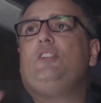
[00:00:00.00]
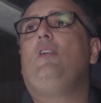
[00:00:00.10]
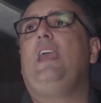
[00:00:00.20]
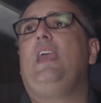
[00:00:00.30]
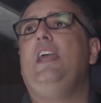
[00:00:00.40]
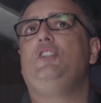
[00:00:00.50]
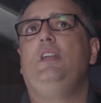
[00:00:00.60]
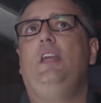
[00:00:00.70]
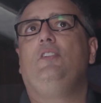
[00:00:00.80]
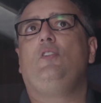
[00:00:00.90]

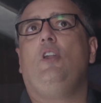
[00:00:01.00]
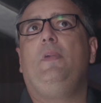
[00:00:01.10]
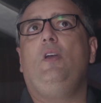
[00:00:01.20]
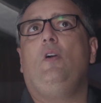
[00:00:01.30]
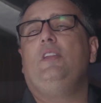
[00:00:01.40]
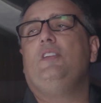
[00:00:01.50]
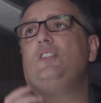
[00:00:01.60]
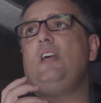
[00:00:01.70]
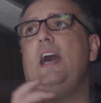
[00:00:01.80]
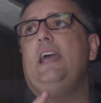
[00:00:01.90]
location is going to be on the
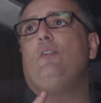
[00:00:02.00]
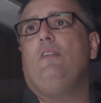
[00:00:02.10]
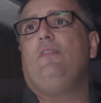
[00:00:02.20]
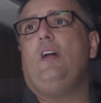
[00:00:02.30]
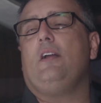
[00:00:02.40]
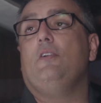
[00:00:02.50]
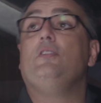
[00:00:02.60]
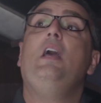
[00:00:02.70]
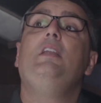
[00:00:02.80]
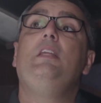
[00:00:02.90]
side roof
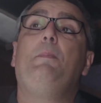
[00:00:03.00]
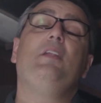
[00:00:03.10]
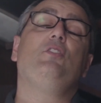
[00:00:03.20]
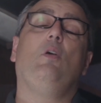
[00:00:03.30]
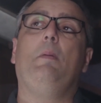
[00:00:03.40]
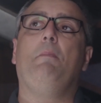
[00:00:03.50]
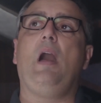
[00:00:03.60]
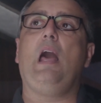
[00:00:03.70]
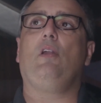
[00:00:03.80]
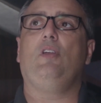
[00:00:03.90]
lockers. Depends on what
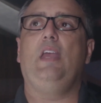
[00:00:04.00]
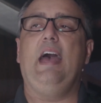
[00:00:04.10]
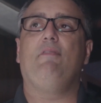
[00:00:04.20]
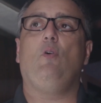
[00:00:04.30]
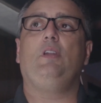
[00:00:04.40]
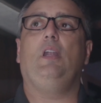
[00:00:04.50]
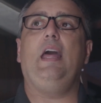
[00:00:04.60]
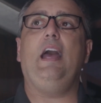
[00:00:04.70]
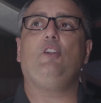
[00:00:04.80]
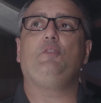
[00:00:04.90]
model you have. On the
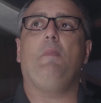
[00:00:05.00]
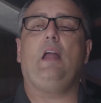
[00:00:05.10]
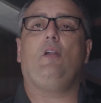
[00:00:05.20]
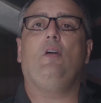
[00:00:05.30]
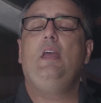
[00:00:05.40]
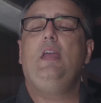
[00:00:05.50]
lounge model,